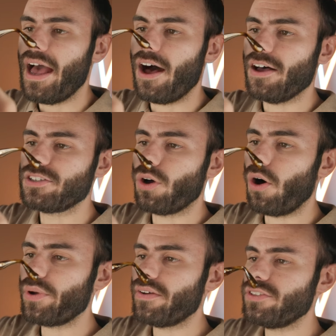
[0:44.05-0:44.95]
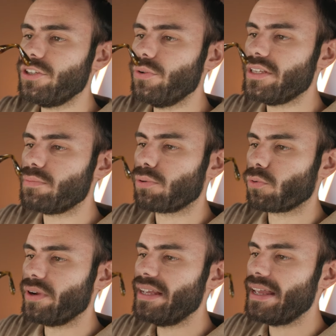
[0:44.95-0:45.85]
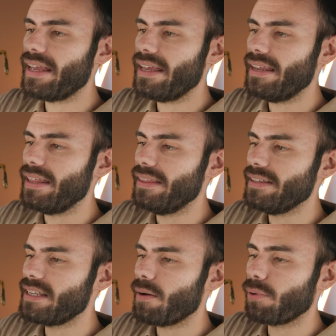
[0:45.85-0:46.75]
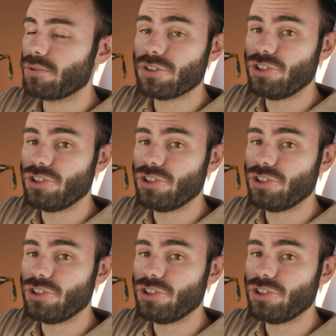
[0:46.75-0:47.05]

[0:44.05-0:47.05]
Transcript: Uh, so all we have to do is bring in the temples